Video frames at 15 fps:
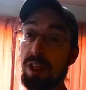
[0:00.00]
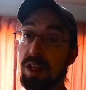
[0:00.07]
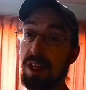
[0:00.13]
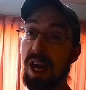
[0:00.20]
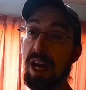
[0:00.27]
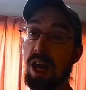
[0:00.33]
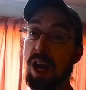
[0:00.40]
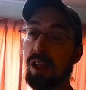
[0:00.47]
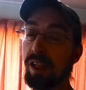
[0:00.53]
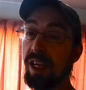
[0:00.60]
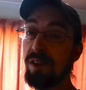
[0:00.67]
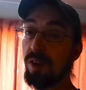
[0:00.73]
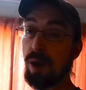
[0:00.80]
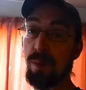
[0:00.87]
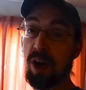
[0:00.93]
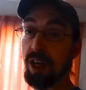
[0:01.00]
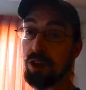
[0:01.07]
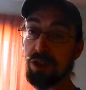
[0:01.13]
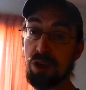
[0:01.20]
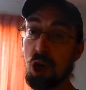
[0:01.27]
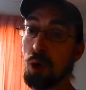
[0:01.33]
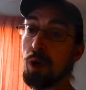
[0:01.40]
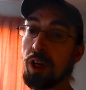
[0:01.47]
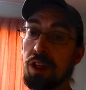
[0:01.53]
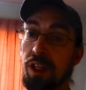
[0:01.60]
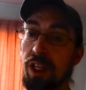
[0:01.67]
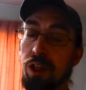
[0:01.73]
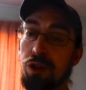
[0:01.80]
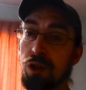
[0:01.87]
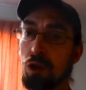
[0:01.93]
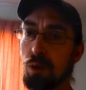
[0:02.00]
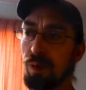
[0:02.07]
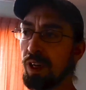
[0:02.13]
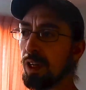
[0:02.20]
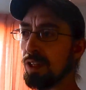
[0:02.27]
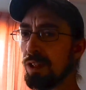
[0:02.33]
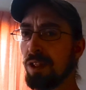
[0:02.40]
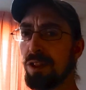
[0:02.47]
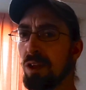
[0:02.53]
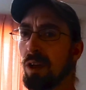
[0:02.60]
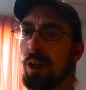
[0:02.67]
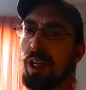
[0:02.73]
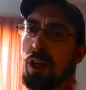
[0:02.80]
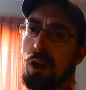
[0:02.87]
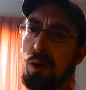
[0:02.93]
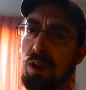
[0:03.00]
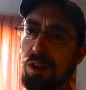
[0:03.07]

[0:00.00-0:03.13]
The day I leave, I might just go in a t-shirt because it's gonna,